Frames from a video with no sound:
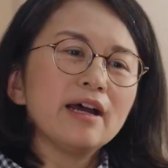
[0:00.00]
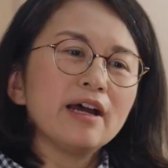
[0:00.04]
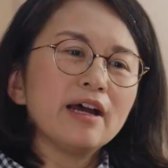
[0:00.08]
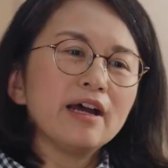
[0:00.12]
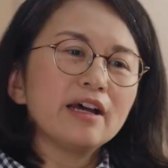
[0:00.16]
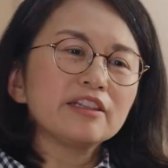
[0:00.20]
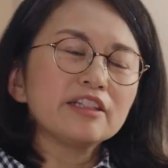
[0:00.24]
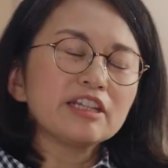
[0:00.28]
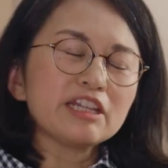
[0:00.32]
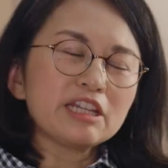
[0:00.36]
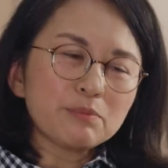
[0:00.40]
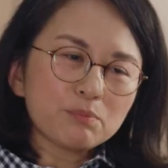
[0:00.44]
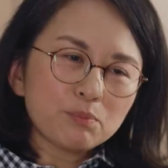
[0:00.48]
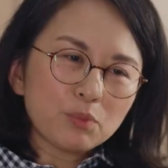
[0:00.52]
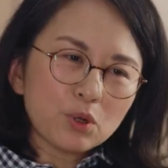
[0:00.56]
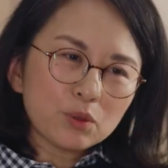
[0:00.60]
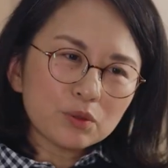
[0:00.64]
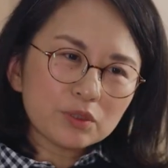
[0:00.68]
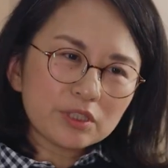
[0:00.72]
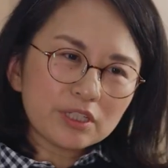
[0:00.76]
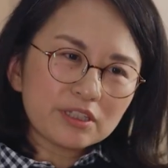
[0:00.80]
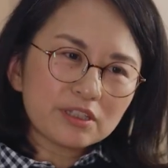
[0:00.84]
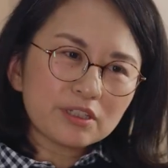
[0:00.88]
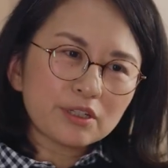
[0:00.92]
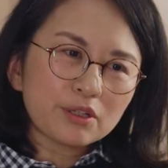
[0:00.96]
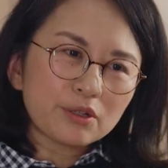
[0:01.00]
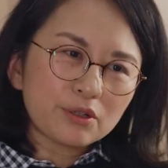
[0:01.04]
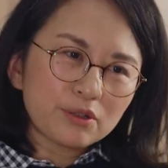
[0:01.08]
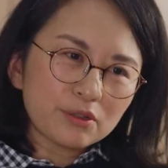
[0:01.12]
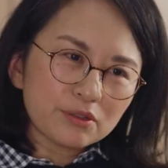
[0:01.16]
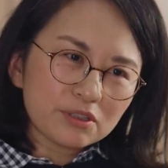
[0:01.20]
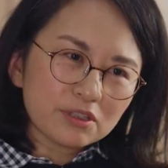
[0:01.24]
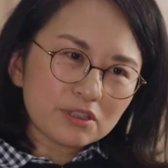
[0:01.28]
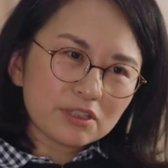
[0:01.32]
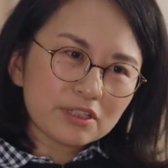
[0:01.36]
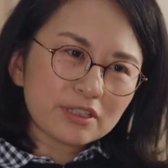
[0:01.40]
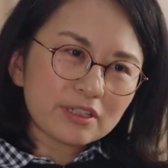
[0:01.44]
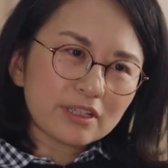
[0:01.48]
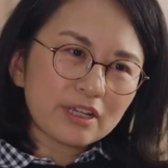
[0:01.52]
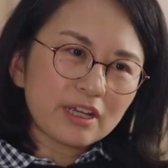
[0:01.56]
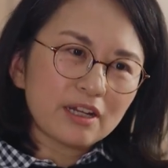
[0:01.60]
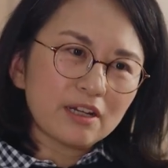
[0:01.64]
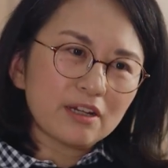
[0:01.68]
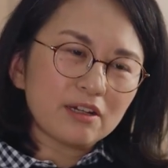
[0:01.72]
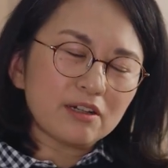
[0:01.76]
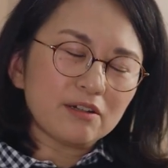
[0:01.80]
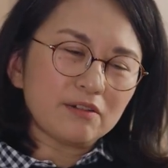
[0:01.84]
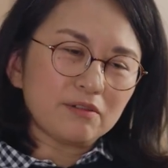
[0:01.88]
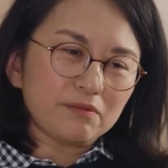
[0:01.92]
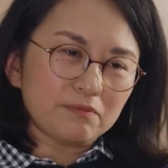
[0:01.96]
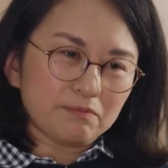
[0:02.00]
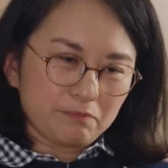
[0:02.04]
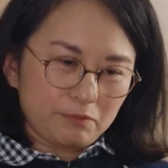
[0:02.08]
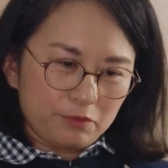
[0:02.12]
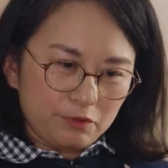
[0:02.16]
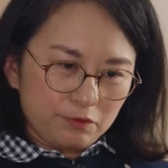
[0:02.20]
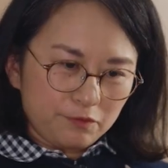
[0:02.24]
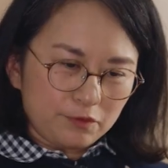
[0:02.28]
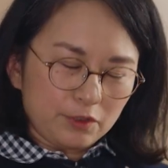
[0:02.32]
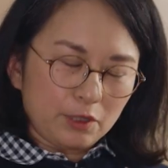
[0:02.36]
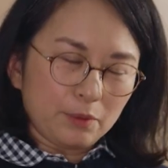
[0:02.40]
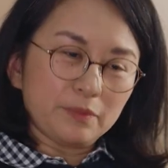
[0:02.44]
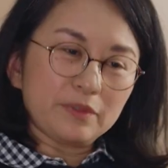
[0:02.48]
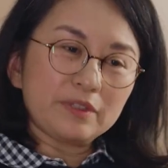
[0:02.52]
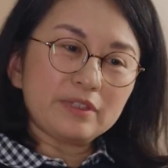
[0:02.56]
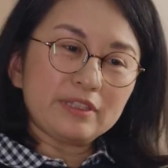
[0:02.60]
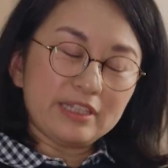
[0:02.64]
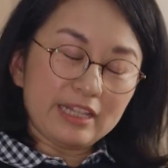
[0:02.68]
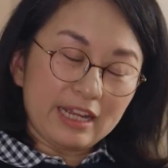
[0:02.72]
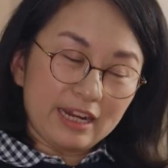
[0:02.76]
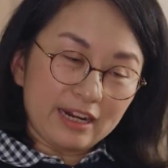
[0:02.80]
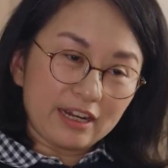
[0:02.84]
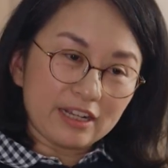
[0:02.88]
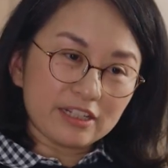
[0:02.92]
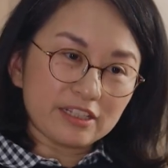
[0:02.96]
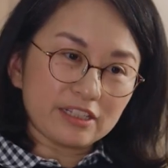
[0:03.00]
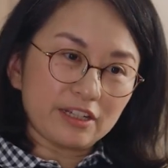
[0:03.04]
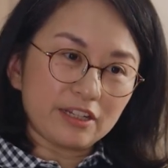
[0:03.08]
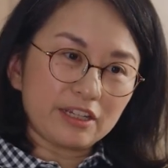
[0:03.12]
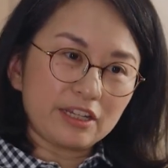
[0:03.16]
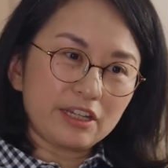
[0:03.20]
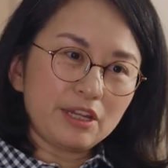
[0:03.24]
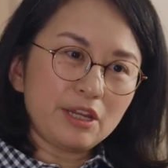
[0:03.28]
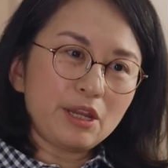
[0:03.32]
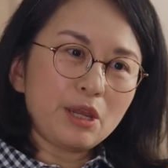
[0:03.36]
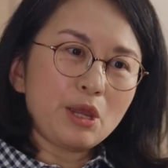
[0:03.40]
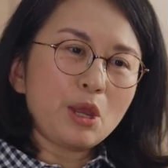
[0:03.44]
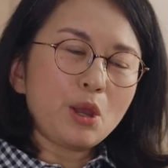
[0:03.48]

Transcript: And the imported goods from Nagasaki